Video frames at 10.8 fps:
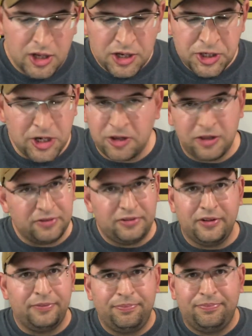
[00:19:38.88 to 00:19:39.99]
So
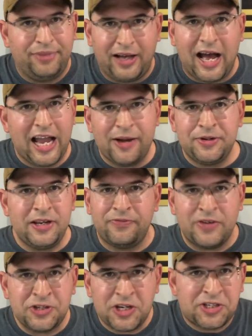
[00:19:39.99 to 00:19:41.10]
the Iowa
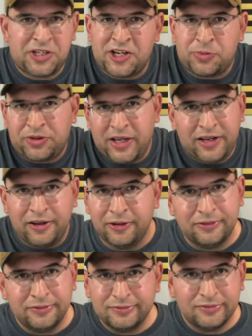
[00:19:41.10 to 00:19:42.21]
defense just does what they
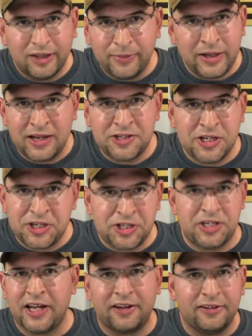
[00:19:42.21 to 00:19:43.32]
do. I mean, it's just
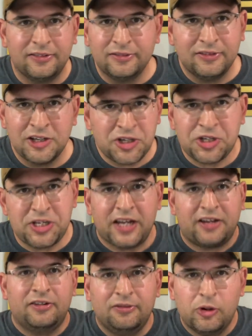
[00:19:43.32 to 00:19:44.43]
sick. It's just
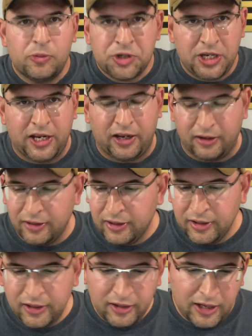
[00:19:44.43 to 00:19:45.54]
sick what we're seeing.
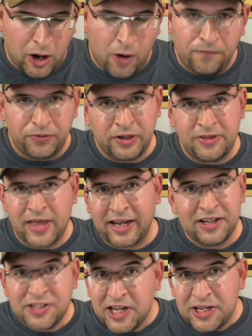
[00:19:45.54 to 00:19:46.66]
And hopefully that
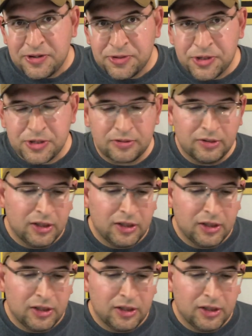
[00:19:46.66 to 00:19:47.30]
continues.